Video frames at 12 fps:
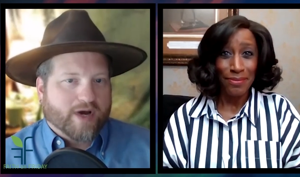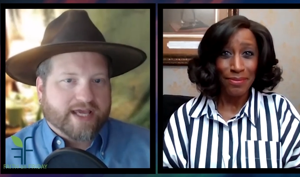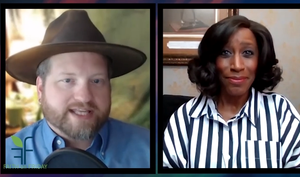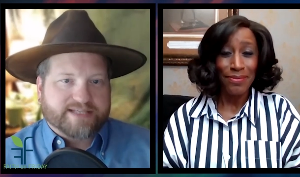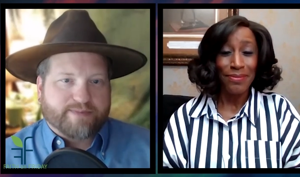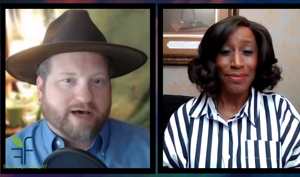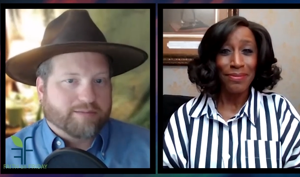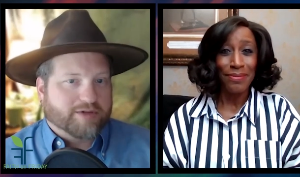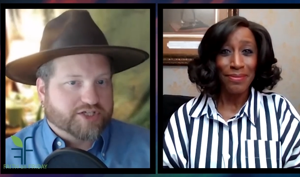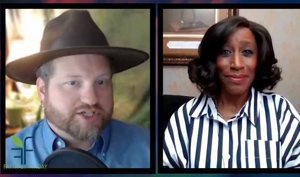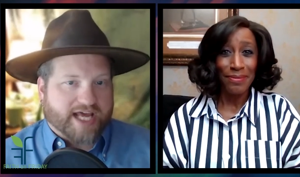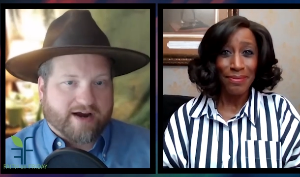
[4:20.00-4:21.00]
Speaker 1: gets
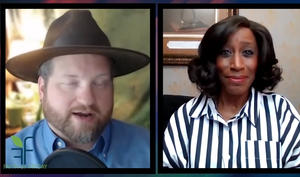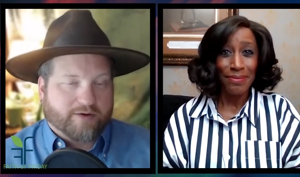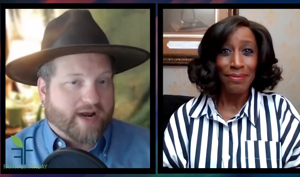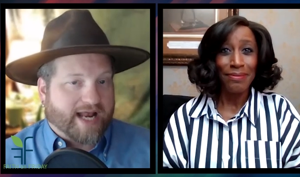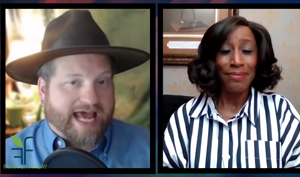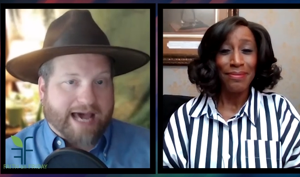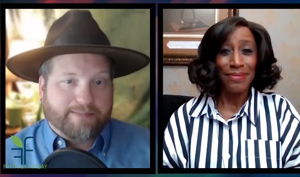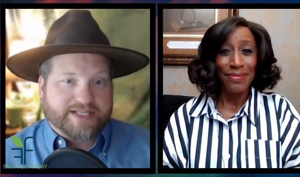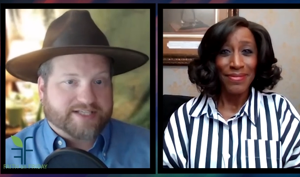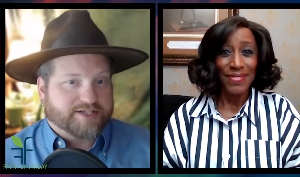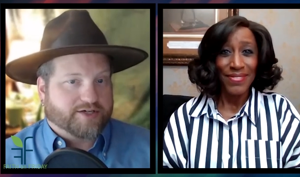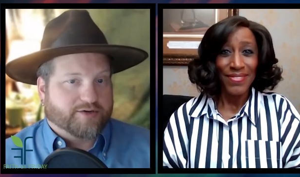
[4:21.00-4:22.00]
published there and what
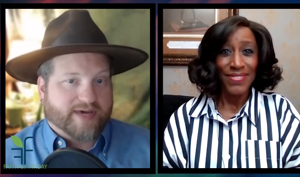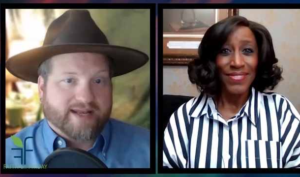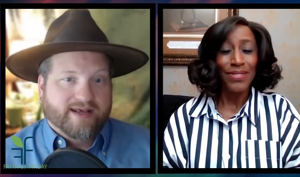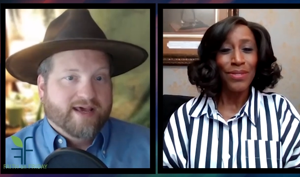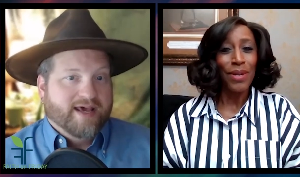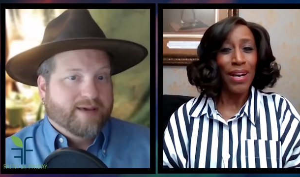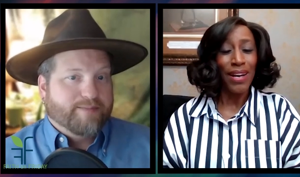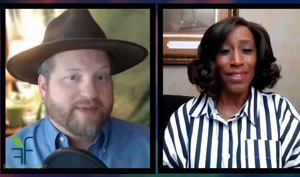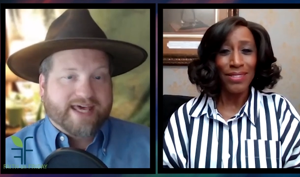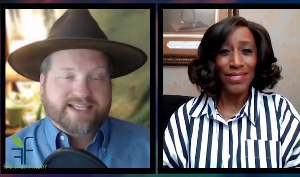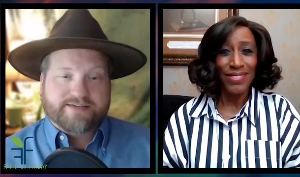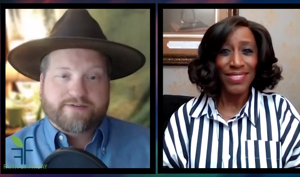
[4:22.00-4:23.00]
happens to it.
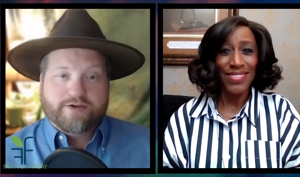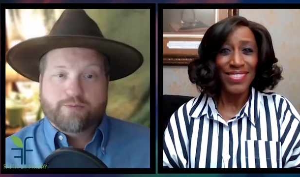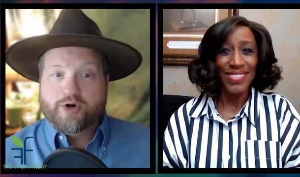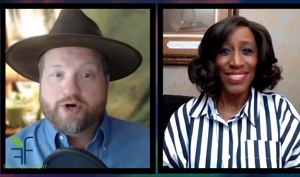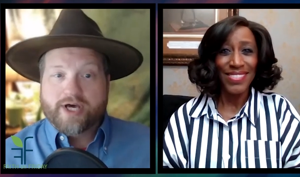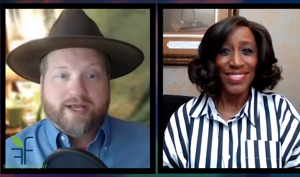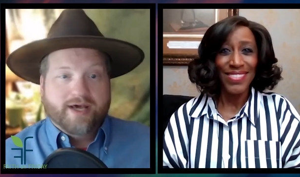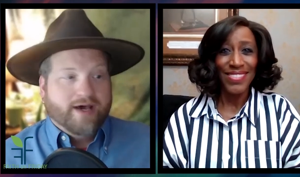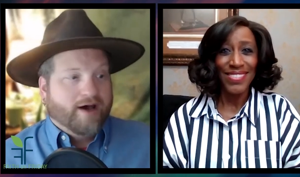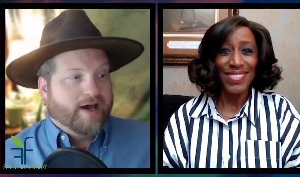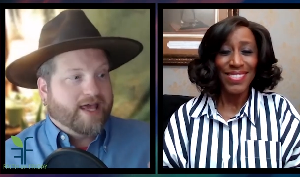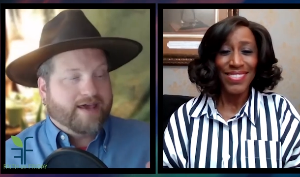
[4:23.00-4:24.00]
Because if you put
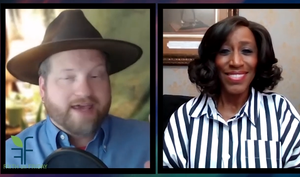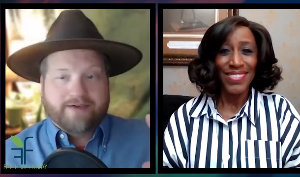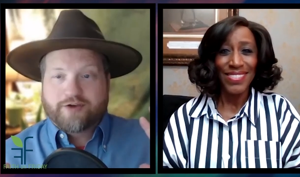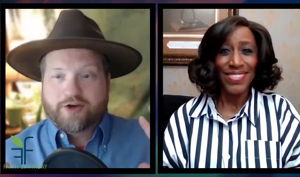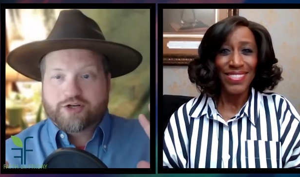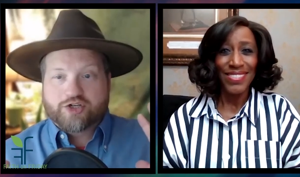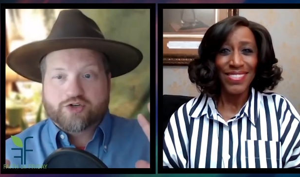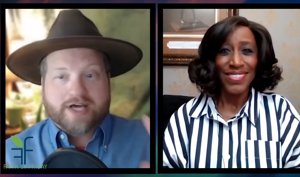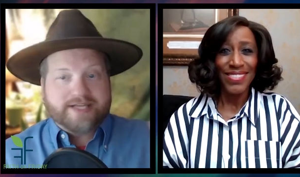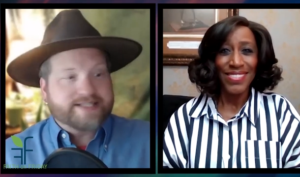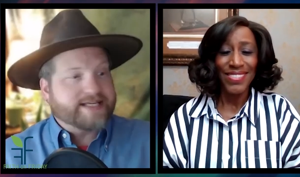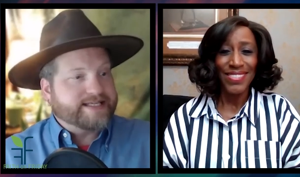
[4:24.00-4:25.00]
if you're
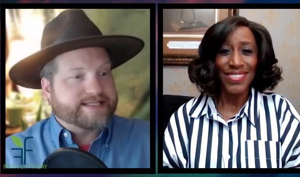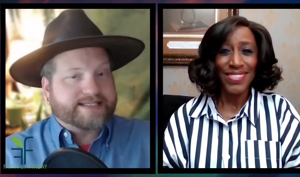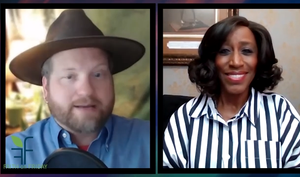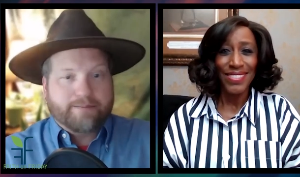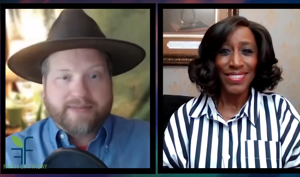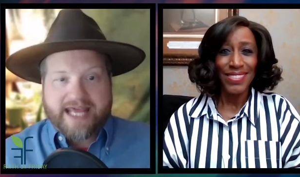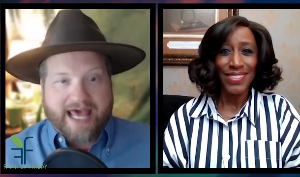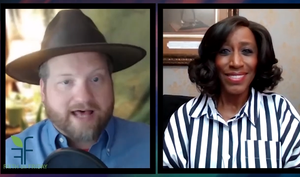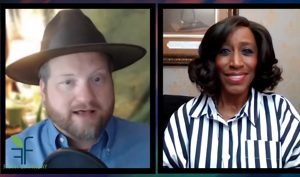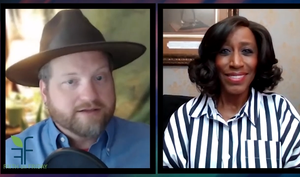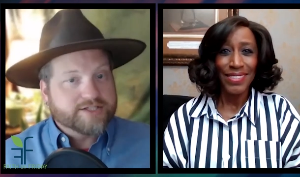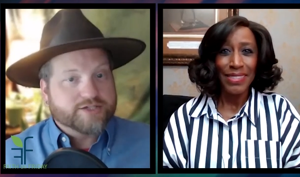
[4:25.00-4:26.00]
trusting somebody
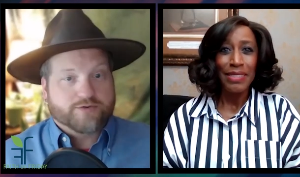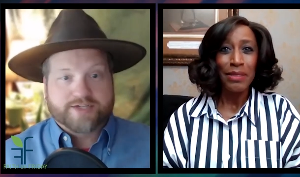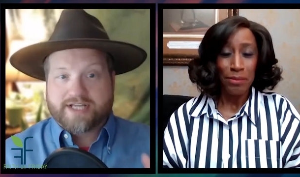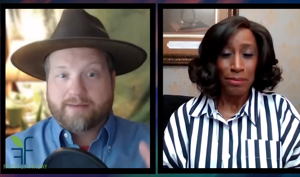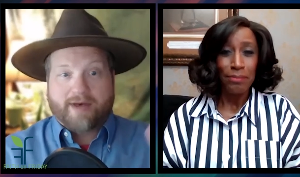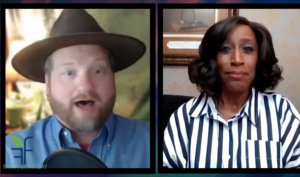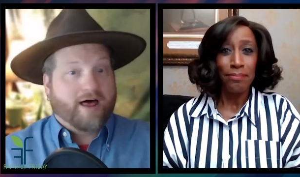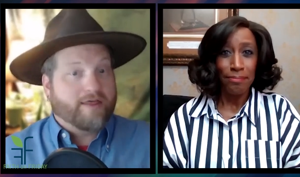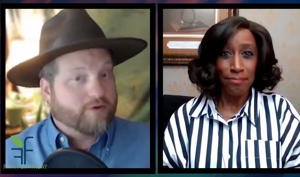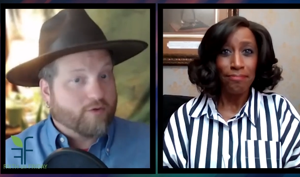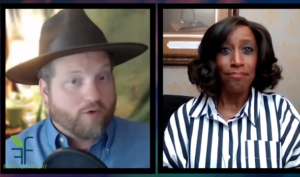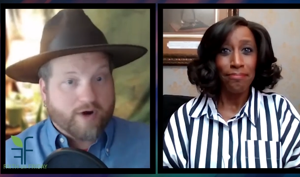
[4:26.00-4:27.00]
else or some
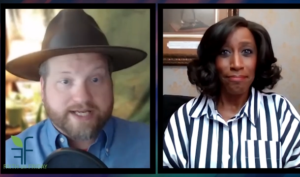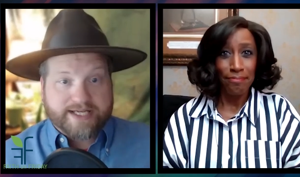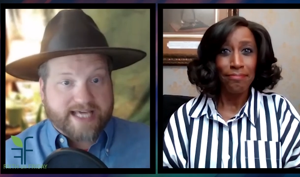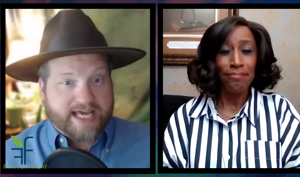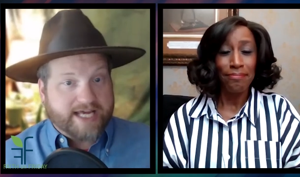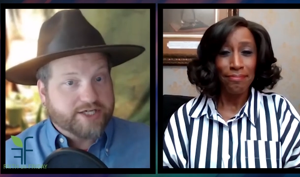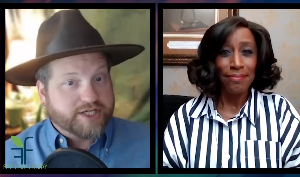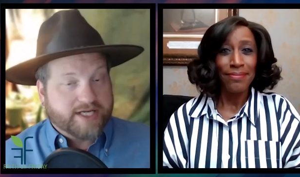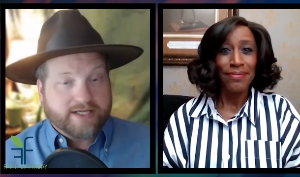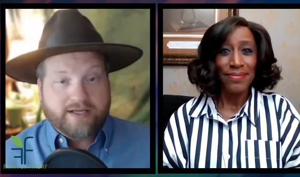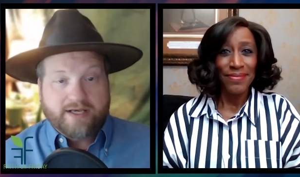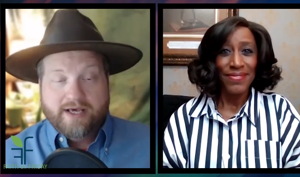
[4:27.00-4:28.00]
other
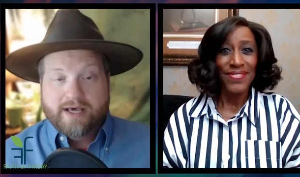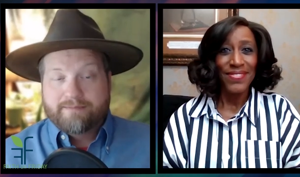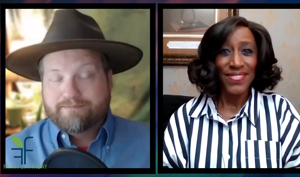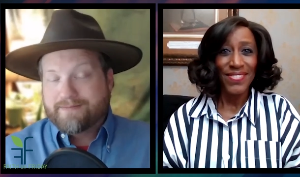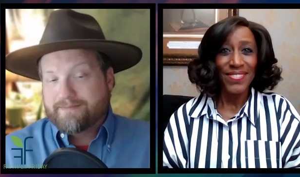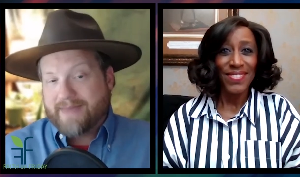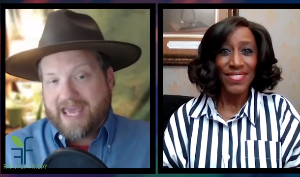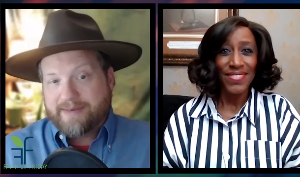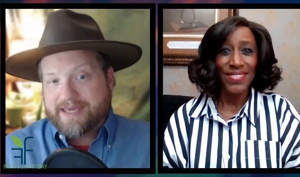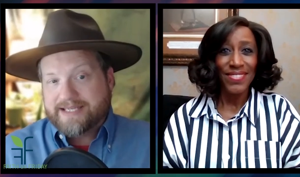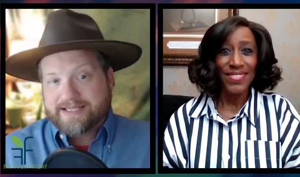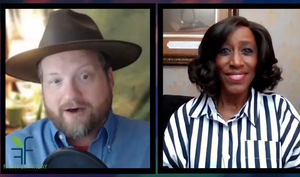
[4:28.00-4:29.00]
organization
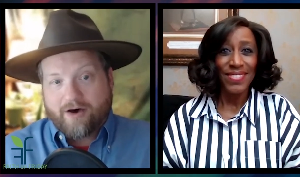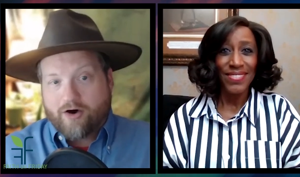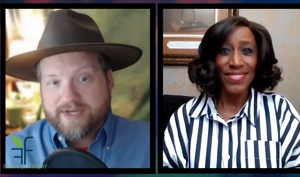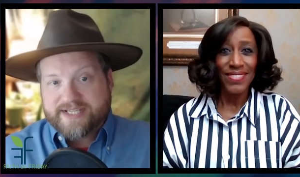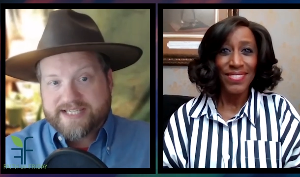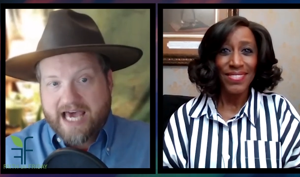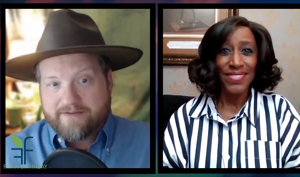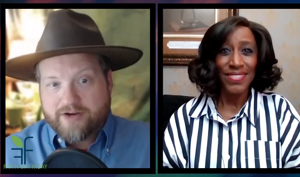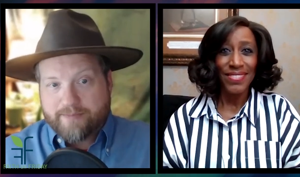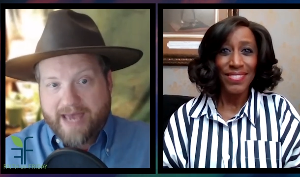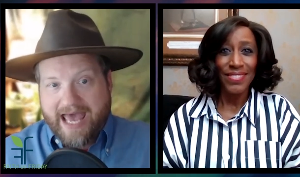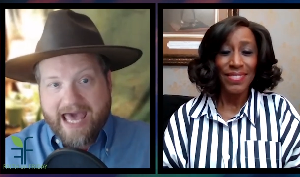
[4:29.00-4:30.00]
maybe to always have
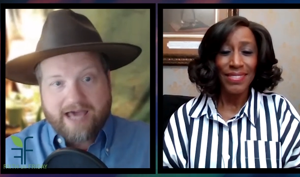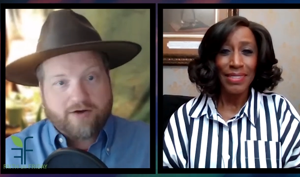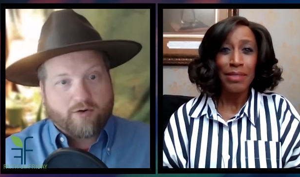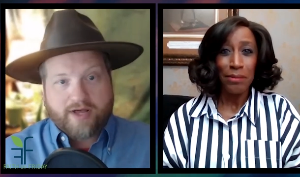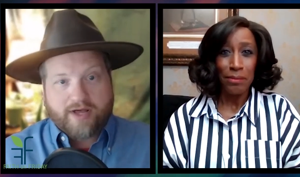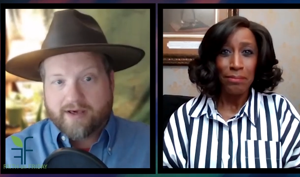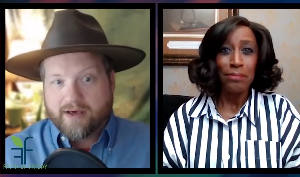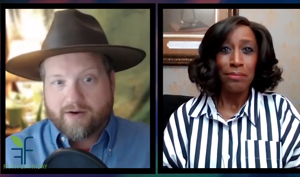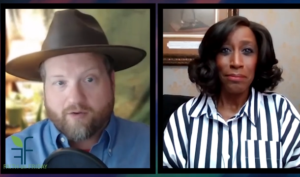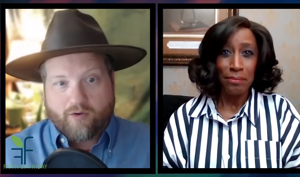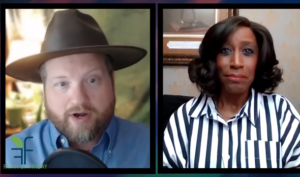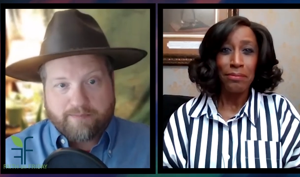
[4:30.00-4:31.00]
your back or to
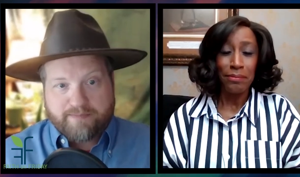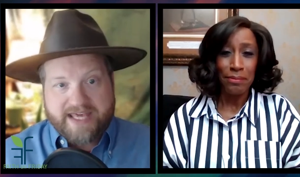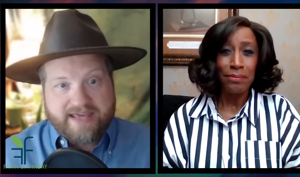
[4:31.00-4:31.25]
or to be